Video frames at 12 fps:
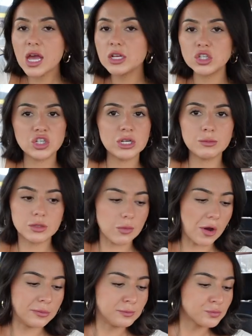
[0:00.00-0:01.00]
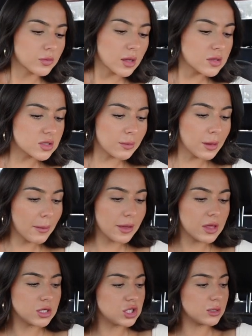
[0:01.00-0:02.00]
their chips, bro. There's something
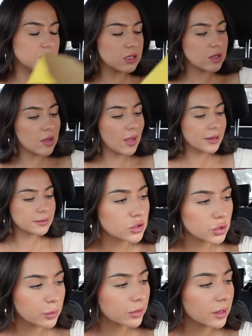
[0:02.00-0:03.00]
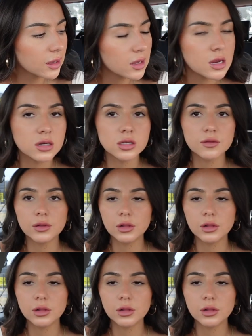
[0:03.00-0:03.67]
about their chips. They like do it with like a hint of